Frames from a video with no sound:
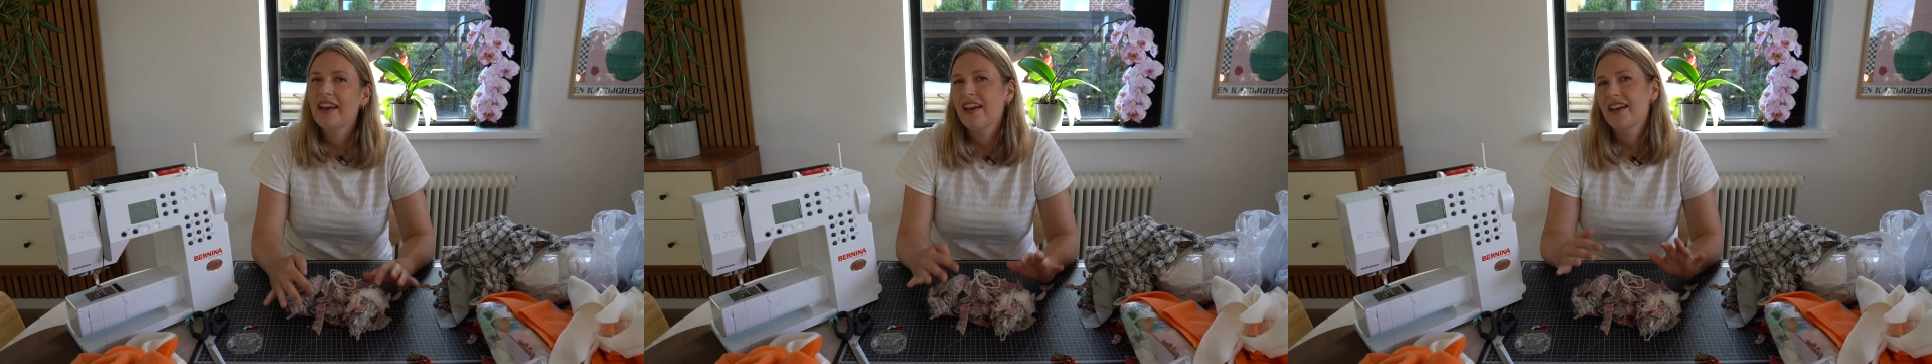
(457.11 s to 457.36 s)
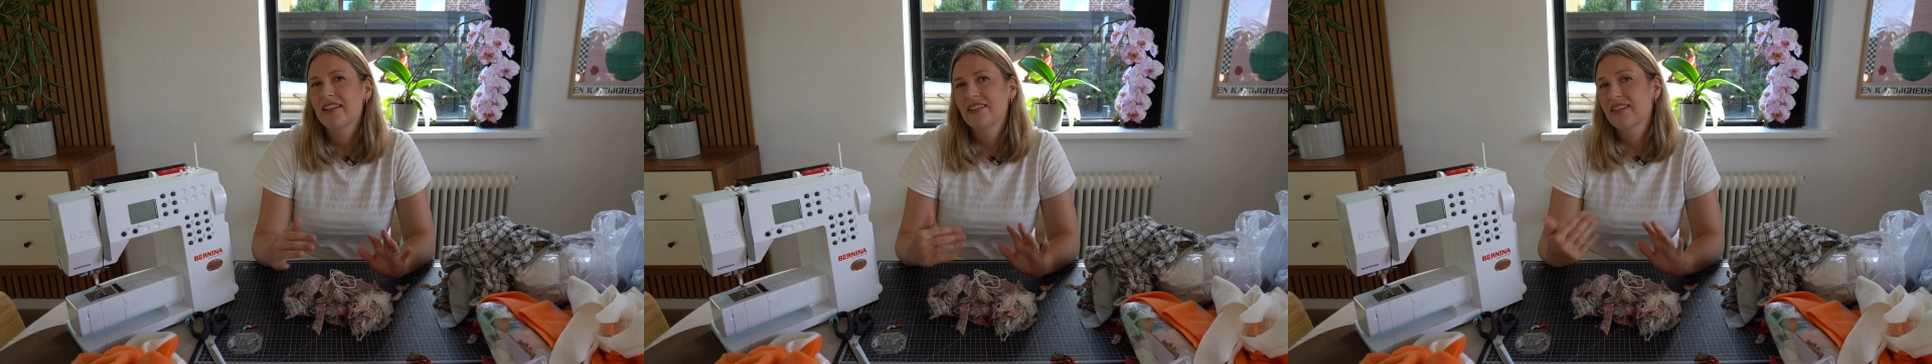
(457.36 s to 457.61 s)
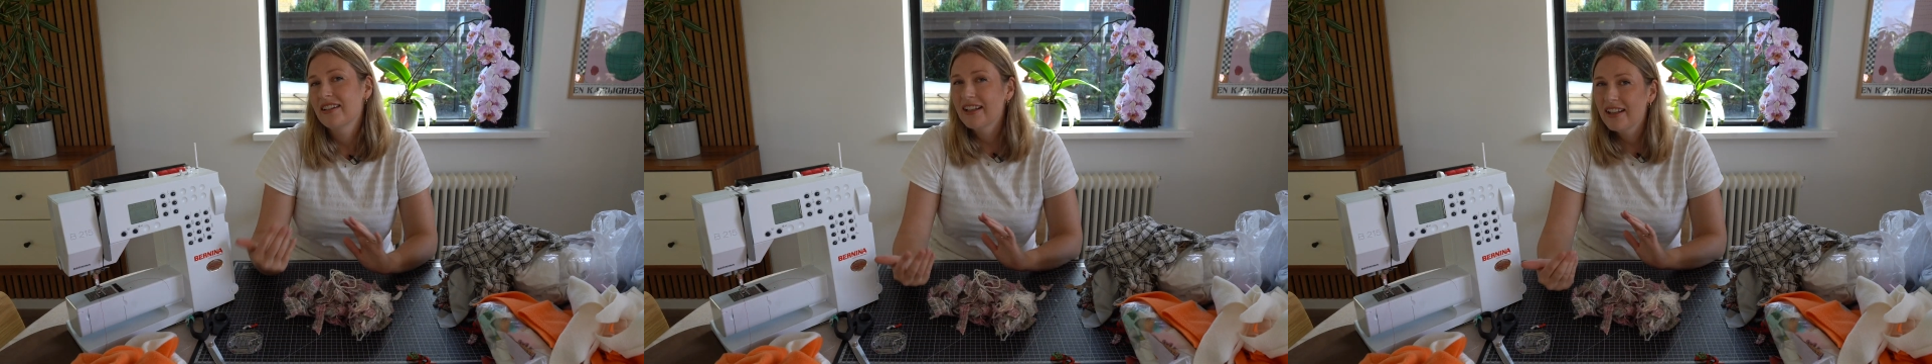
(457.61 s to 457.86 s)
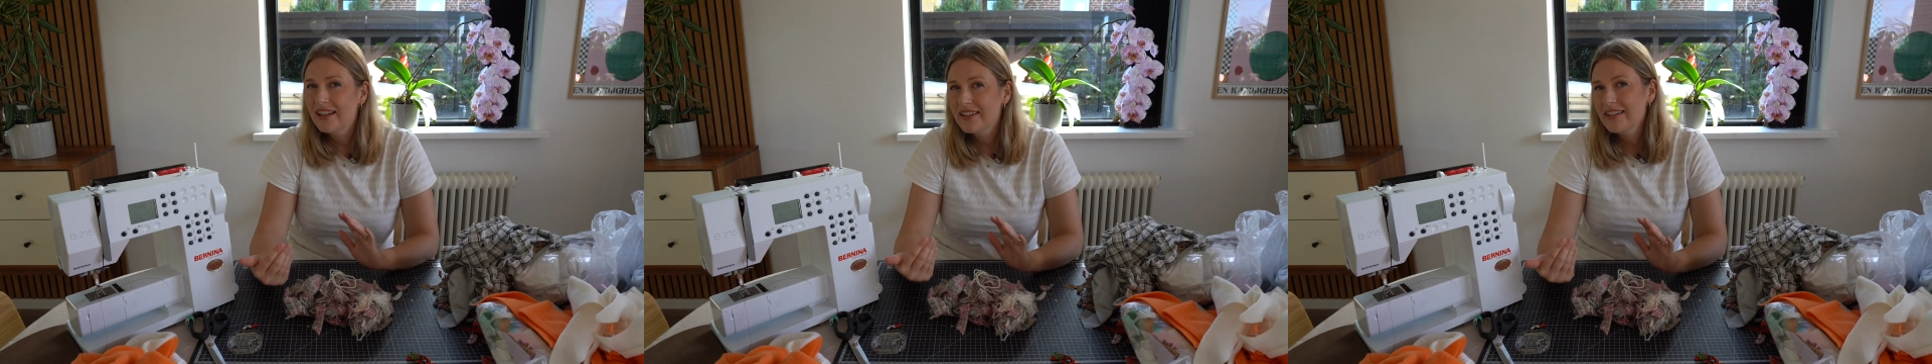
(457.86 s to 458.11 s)
a
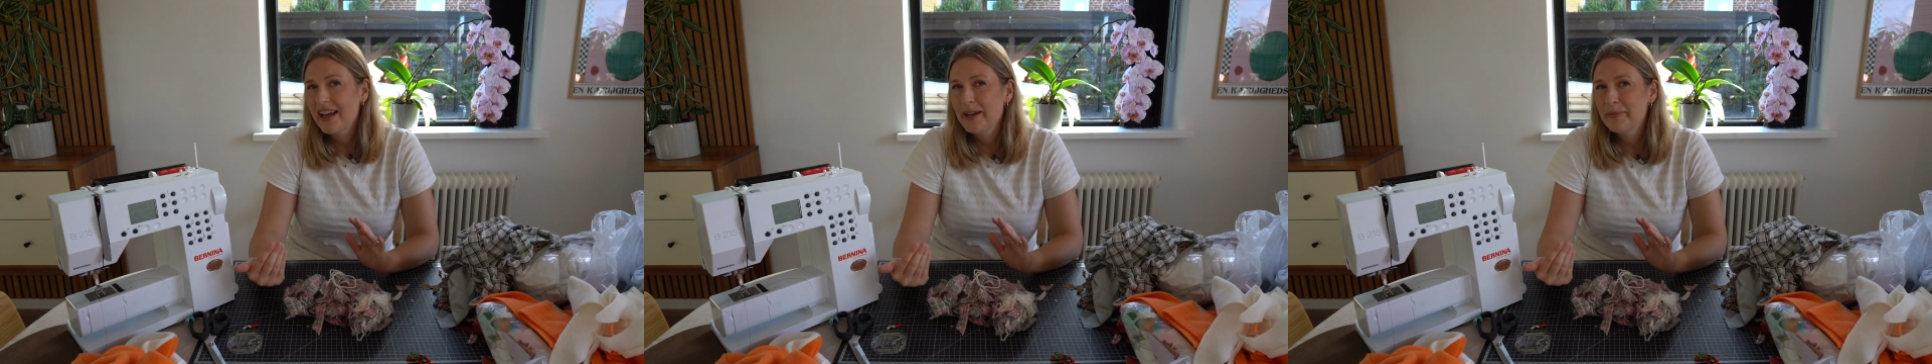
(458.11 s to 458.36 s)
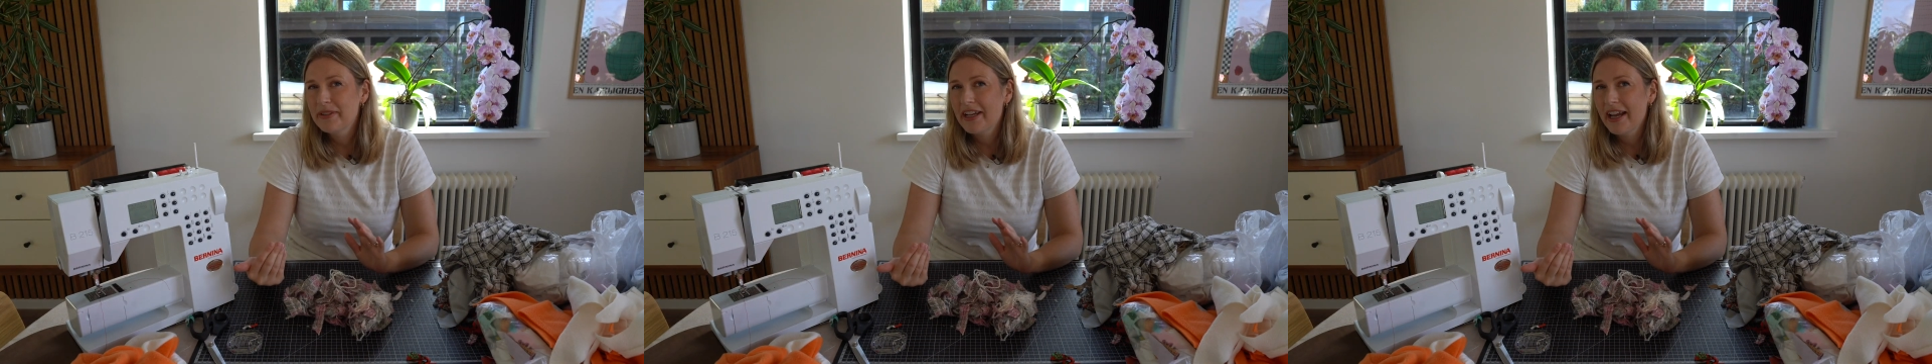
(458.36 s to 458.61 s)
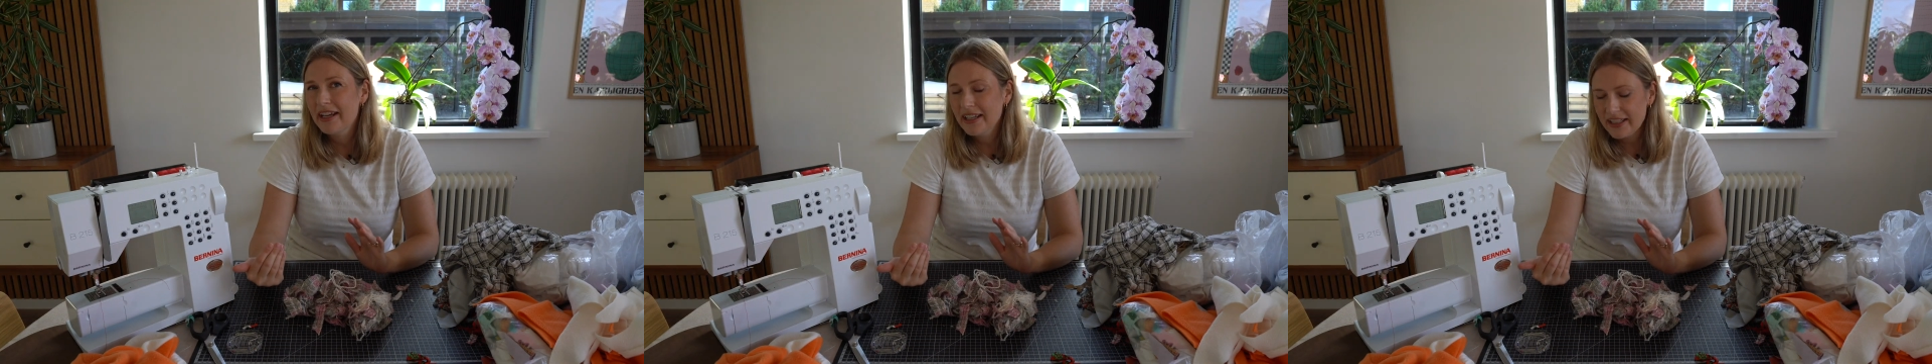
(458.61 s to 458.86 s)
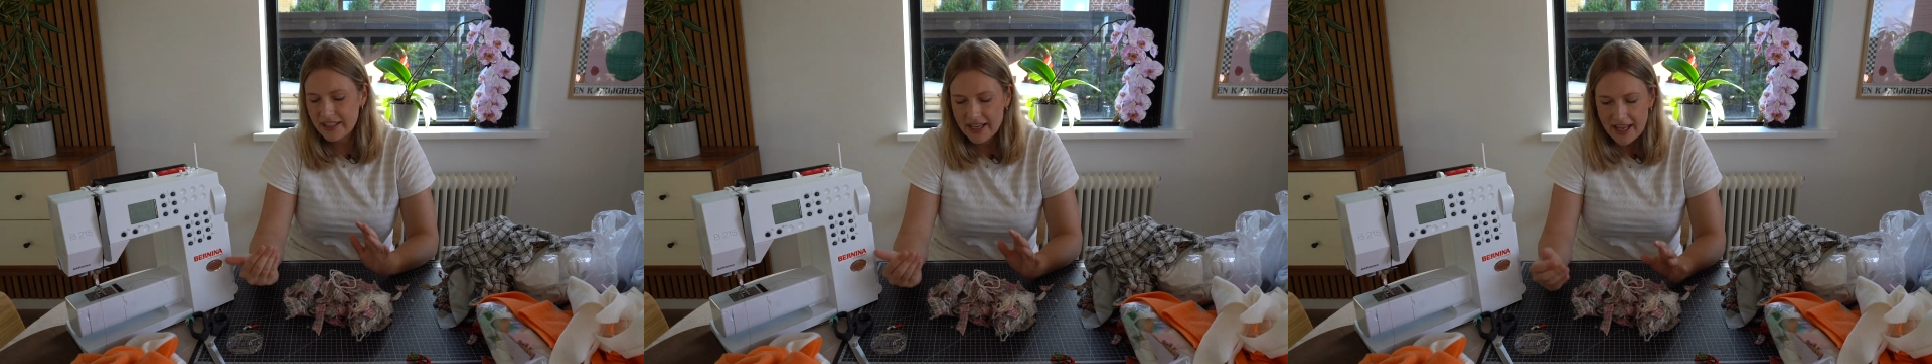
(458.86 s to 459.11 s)
Chanel type
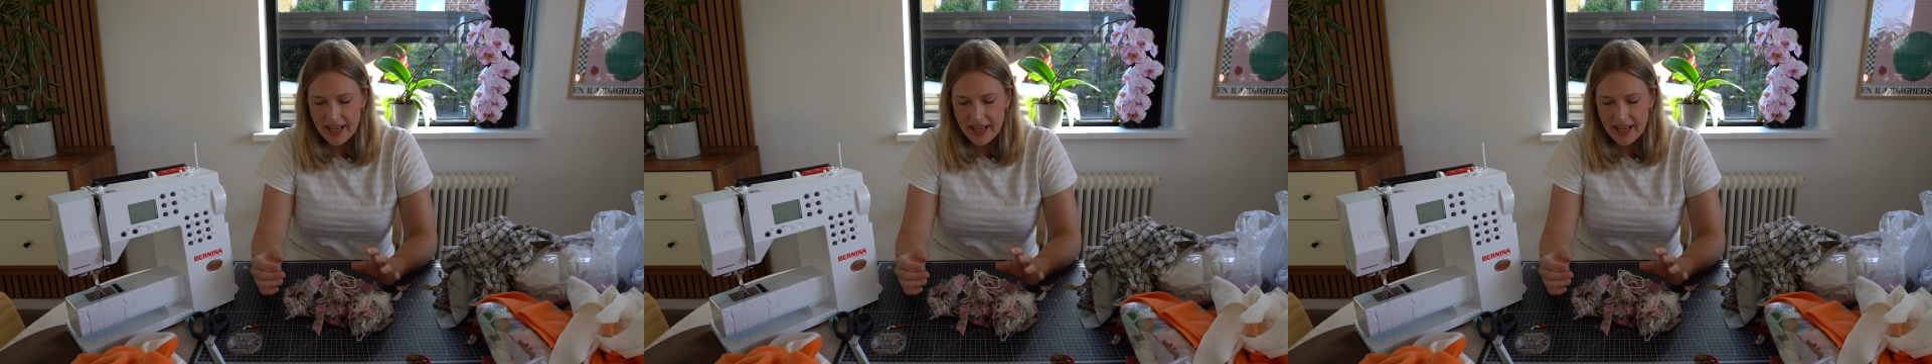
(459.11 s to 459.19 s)
jacket,